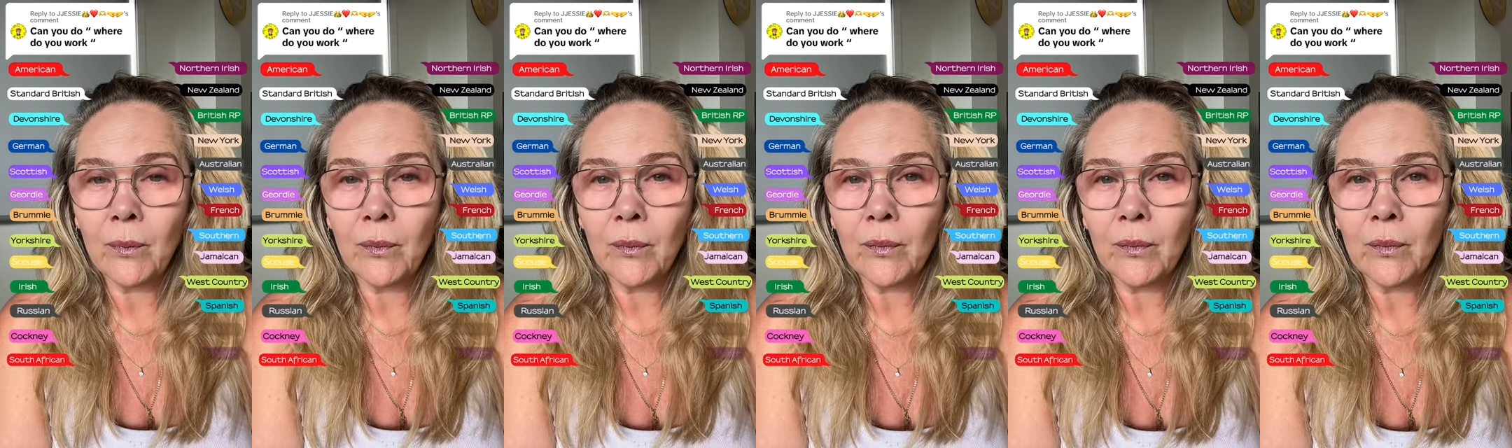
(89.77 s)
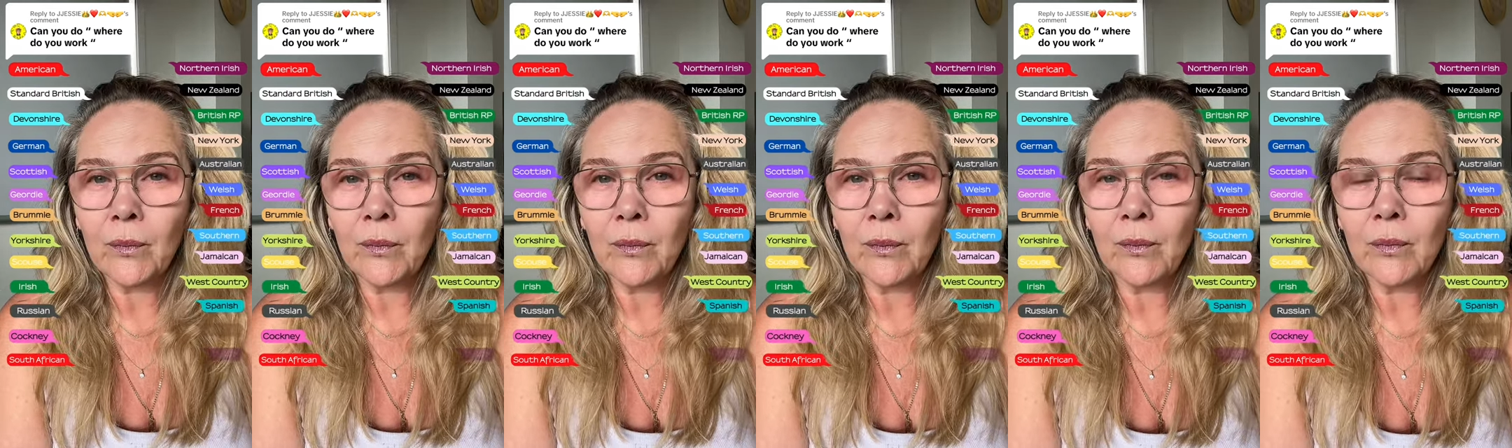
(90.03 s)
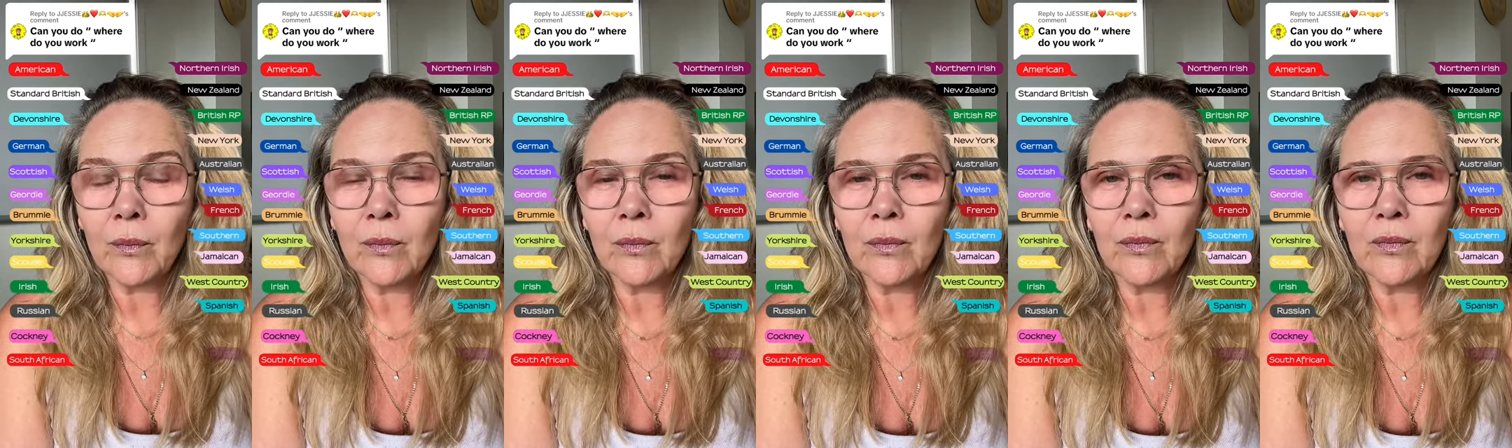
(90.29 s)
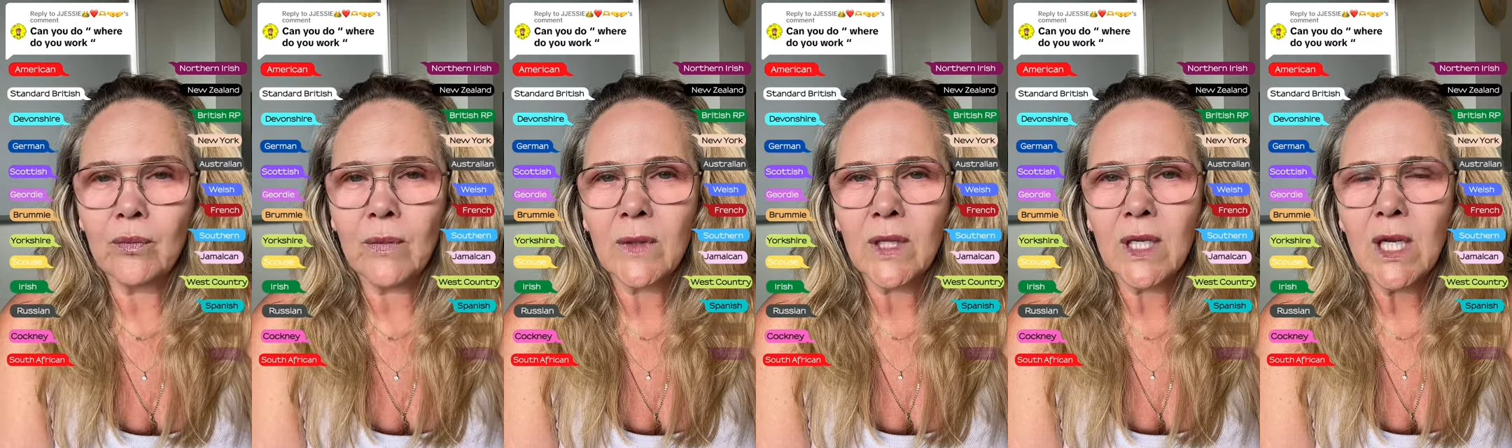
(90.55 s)

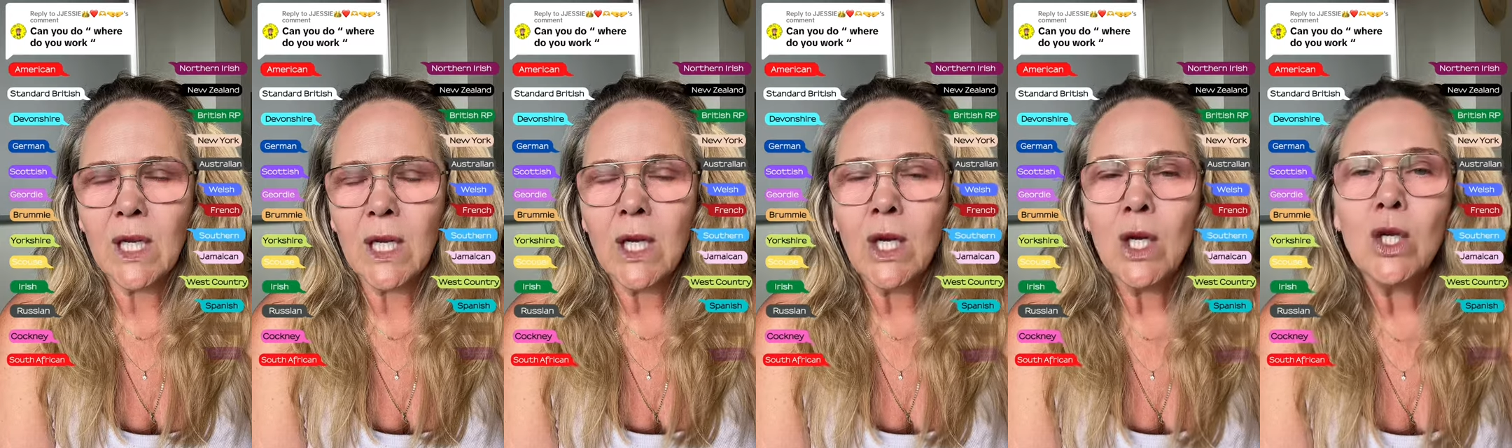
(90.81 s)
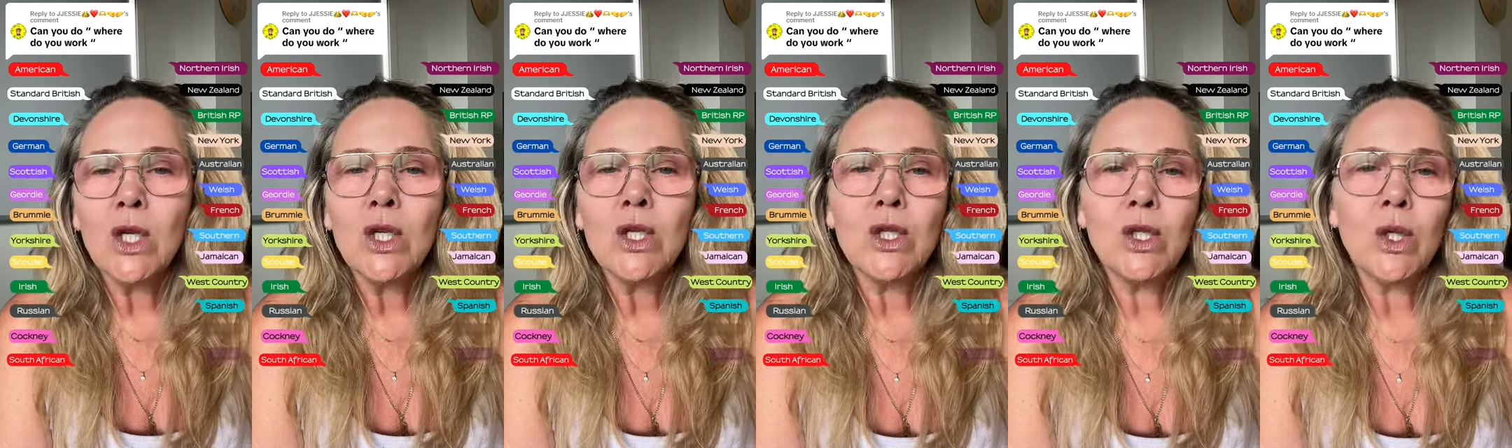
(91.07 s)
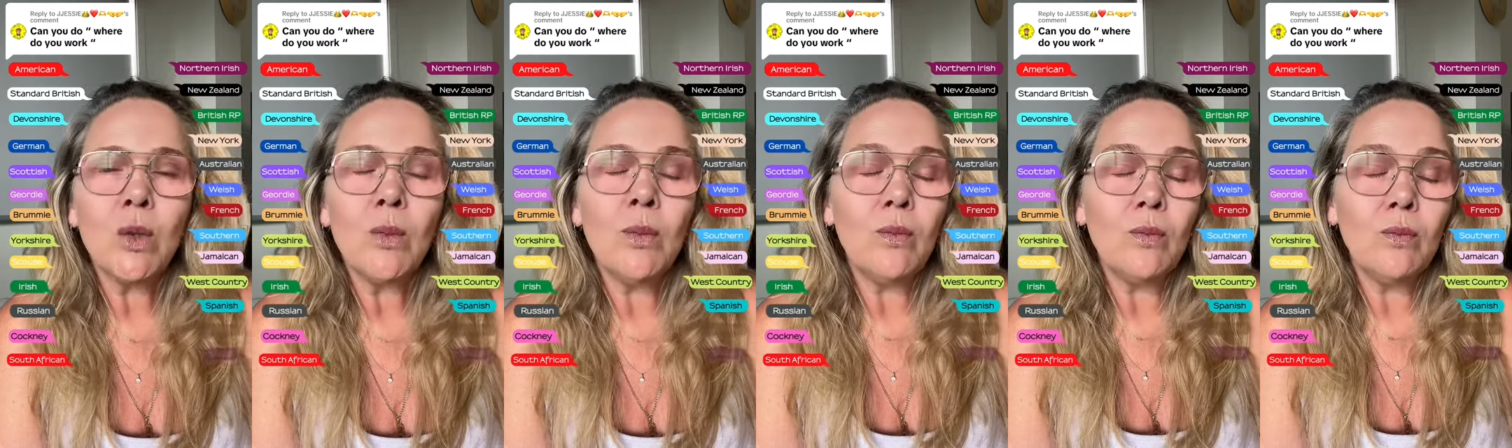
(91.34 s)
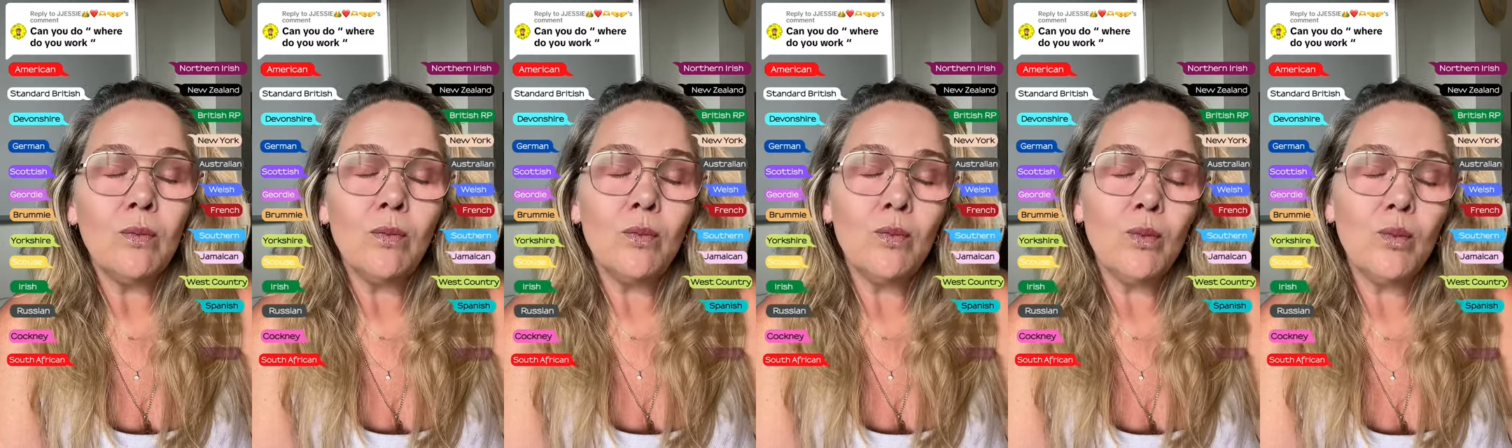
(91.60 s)
Spanish. So
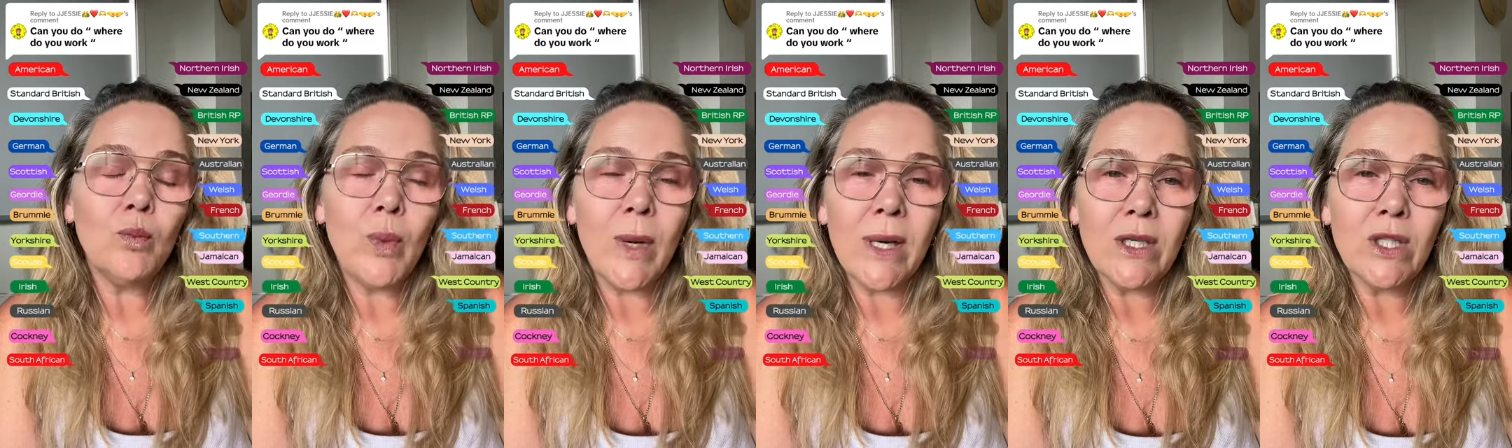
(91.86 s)
where